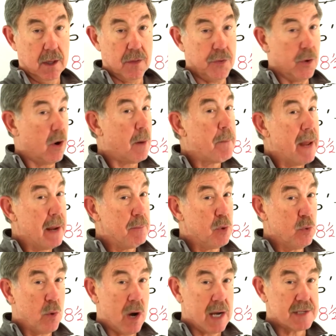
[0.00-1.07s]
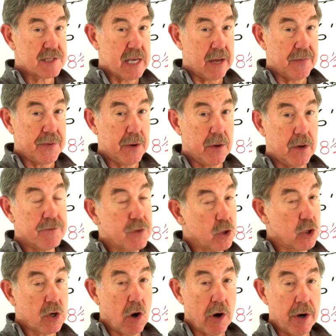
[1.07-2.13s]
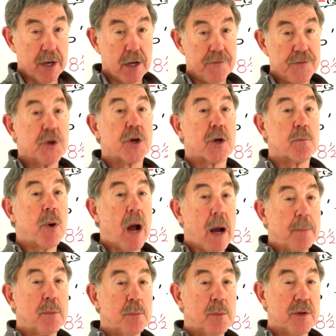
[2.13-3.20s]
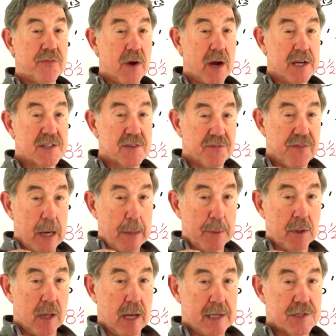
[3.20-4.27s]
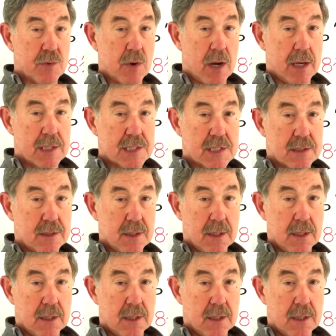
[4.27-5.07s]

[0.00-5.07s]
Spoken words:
There are bamboo rods out there, and if you look hard enough you could probably find some fiberglass rods.